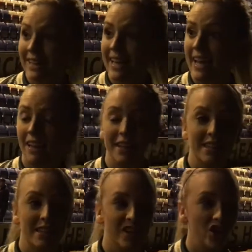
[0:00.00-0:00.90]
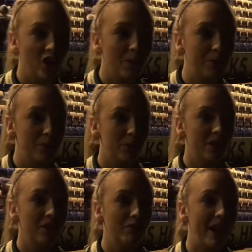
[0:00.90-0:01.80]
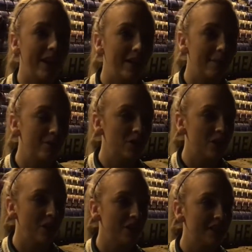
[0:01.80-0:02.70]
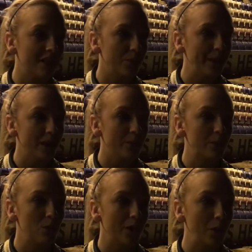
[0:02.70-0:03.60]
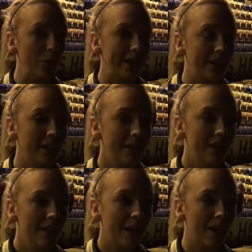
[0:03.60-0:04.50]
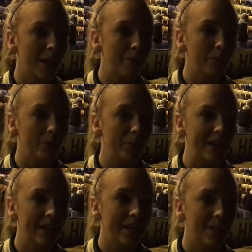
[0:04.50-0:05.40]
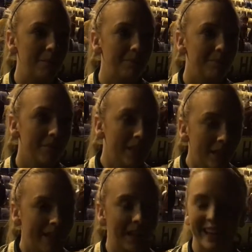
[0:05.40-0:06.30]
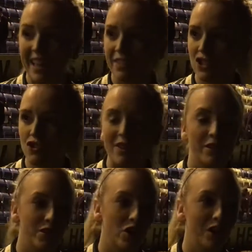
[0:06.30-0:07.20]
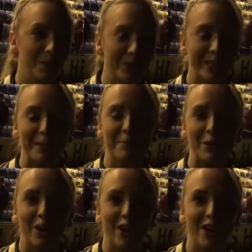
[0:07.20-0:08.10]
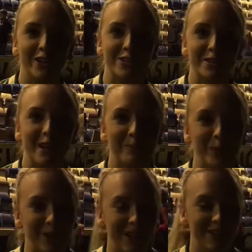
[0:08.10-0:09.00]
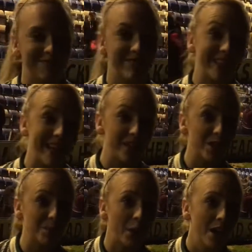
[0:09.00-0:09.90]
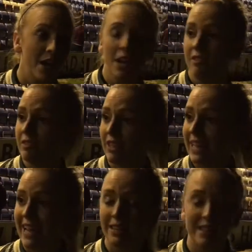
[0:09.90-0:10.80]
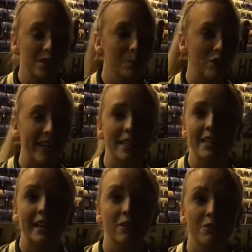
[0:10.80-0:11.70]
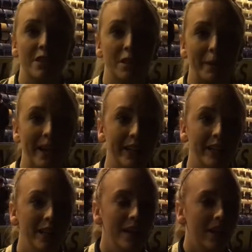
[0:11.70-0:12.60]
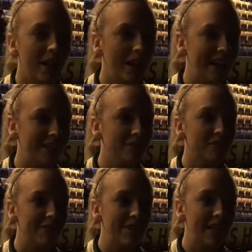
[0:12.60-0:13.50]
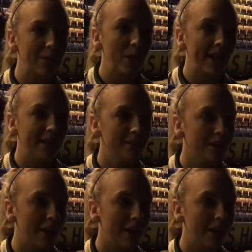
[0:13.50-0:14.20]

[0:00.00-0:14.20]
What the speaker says: Yeah, like I said, Charlotte Budd was a threat, and there was another girl down the wing who was quite quick. But we, again, the strength of Charlotte Budd, it can be quite hard at stages, but Kate did some cracking tackles at the back, handled it really well,